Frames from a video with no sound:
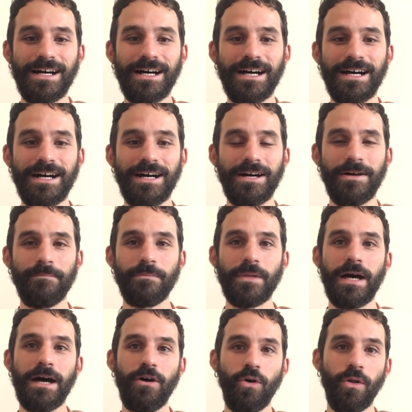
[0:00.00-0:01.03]
Um,
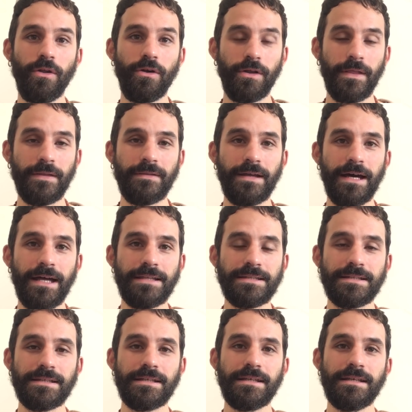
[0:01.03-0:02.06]
other than
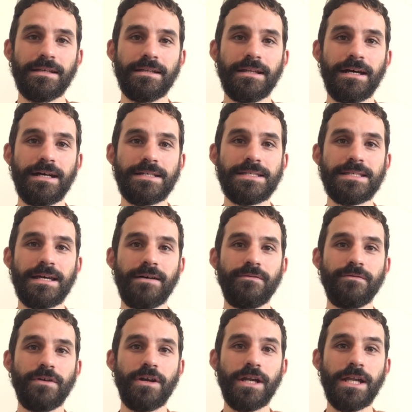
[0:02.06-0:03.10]
that, it has a
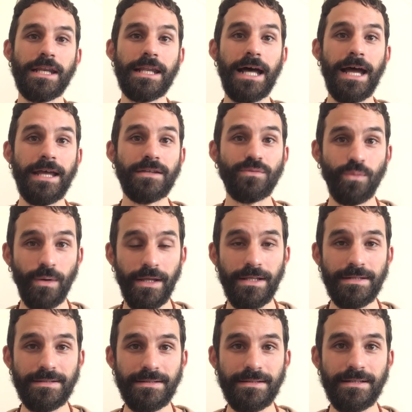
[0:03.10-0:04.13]
very
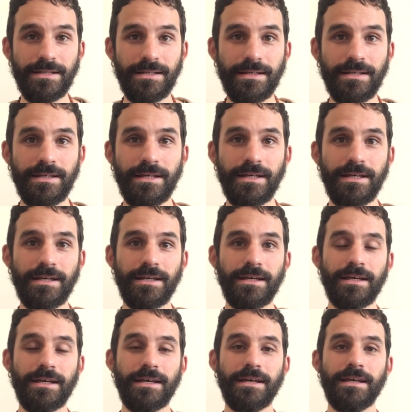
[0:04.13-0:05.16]
lightweight,
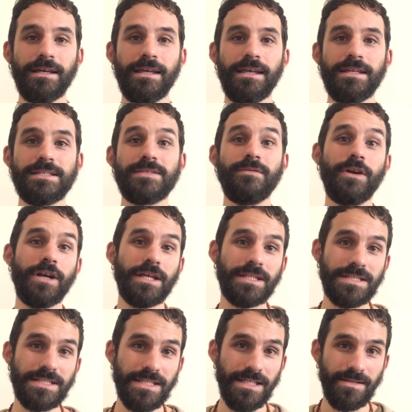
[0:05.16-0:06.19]
it's very
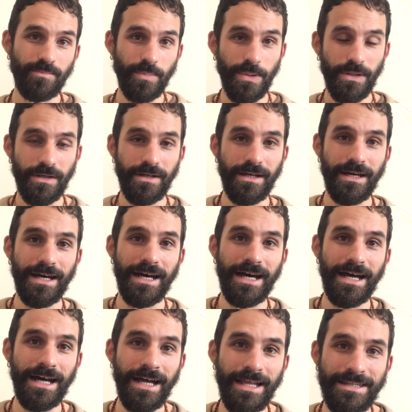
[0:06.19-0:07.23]
cheap,
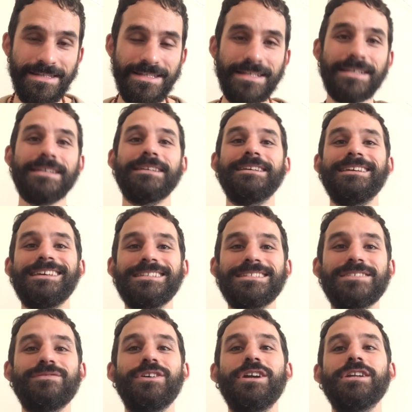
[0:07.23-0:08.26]
and
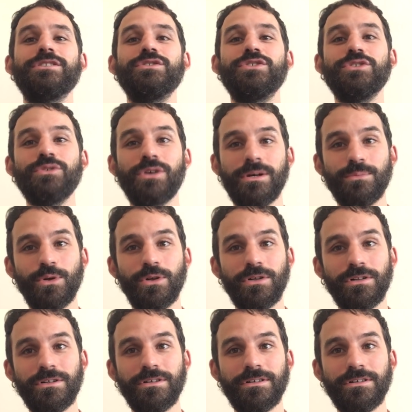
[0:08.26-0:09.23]
it's very durable.